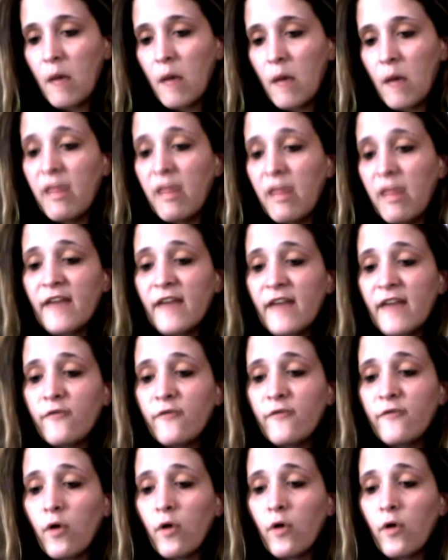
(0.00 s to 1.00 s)
plan
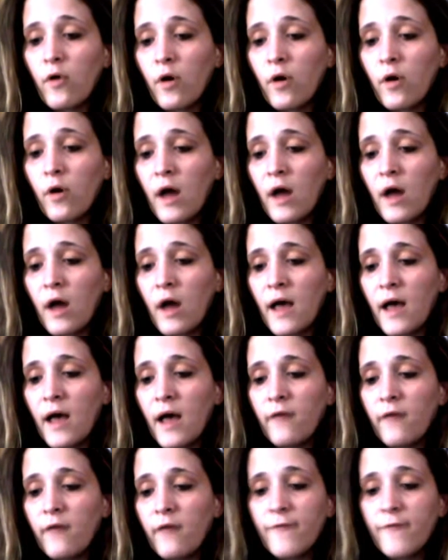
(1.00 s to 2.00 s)
for
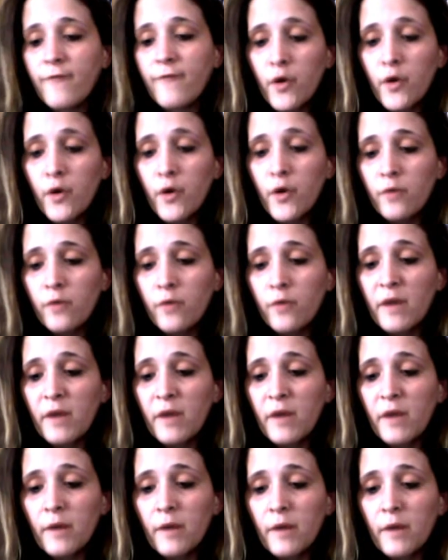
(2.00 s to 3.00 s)
a food
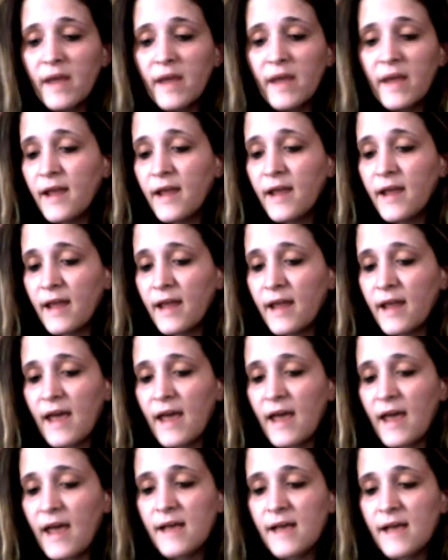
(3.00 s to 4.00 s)
pyramid. It
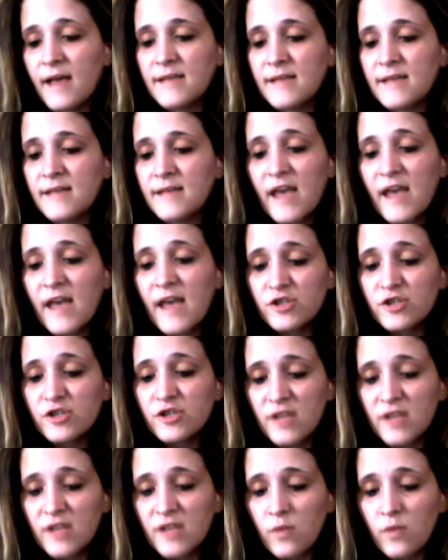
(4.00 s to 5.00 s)
has
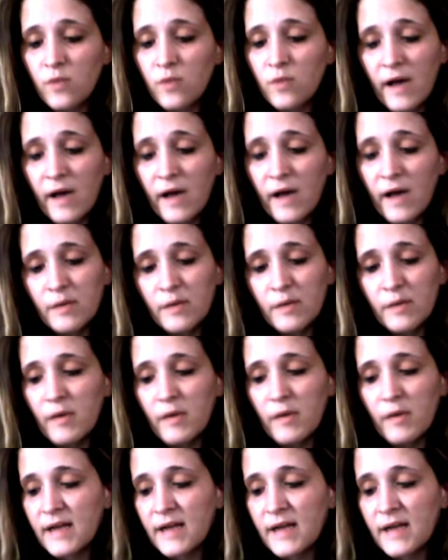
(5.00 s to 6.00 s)
exercise while you're
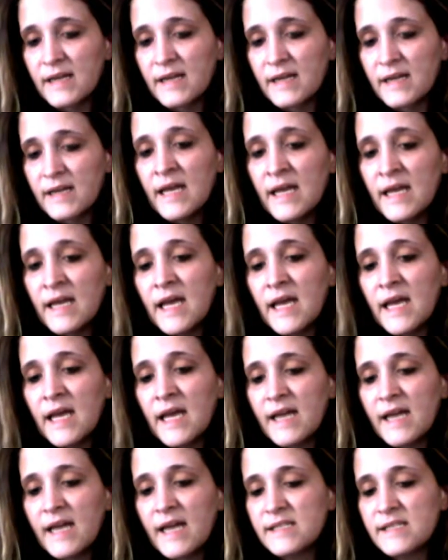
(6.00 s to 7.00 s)
pregnant.
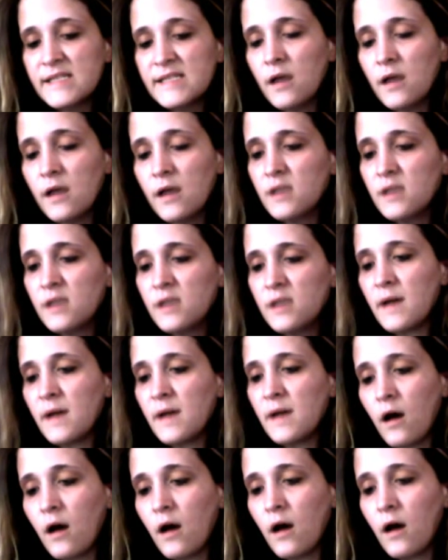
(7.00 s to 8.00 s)
It just talks
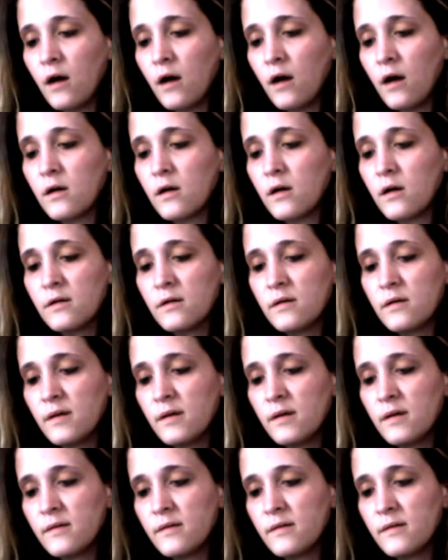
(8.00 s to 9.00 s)
about all
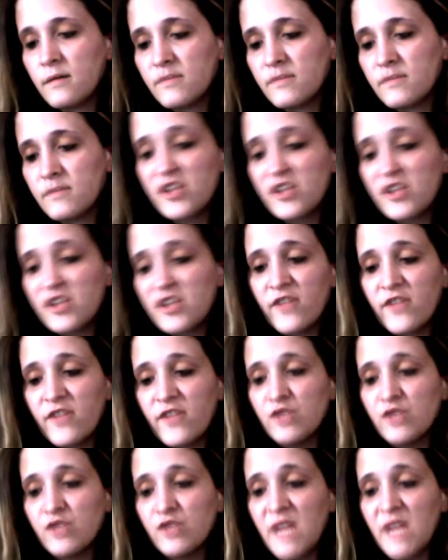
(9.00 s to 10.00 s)
the stuff
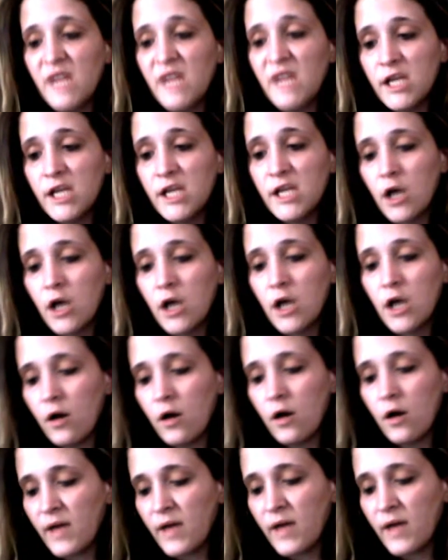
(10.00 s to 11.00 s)
that you need to
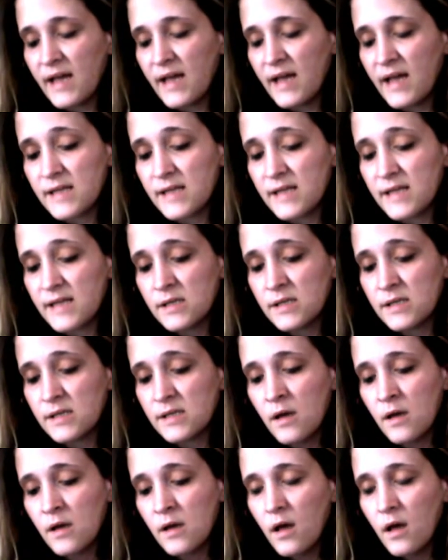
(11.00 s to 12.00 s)
know. It has
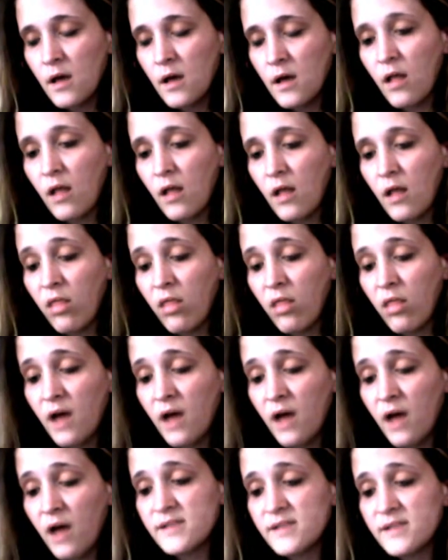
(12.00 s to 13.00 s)
a
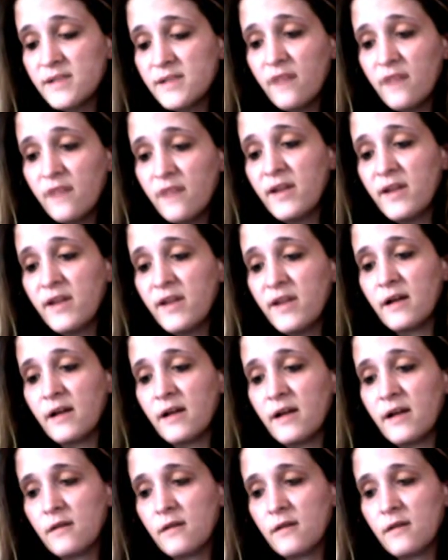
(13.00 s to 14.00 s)
lot of stuff in
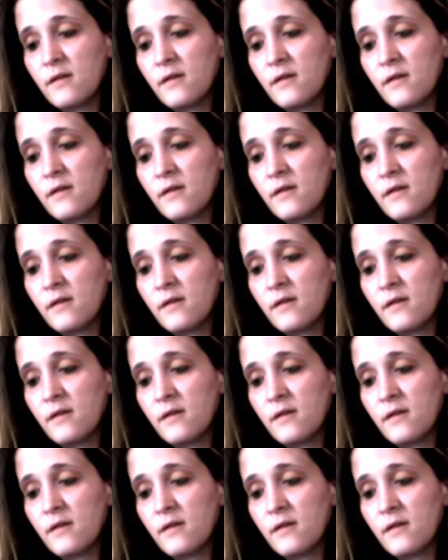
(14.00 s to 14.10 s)
here.